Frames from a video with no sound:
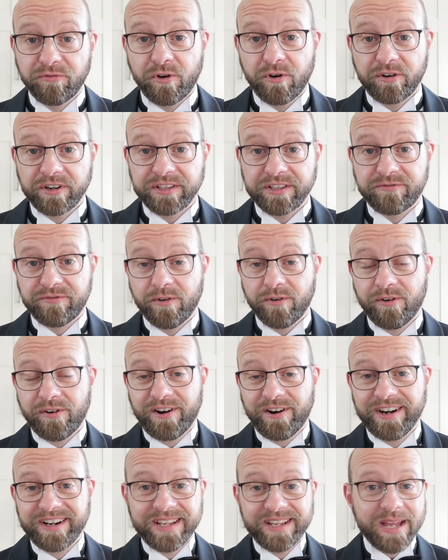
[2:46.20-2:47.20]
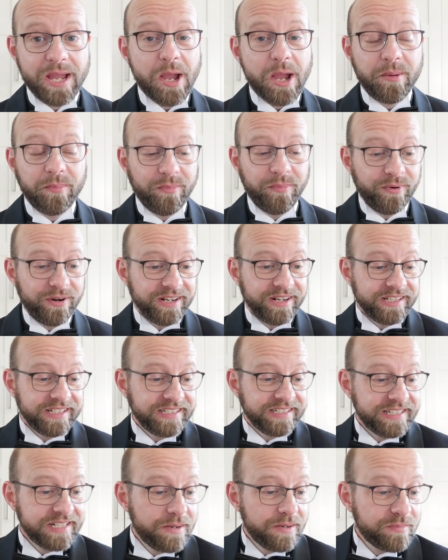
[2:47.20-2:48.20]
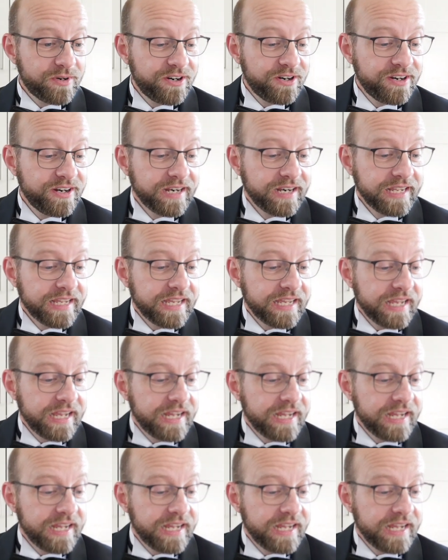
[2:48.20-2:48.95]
44. Brilliant number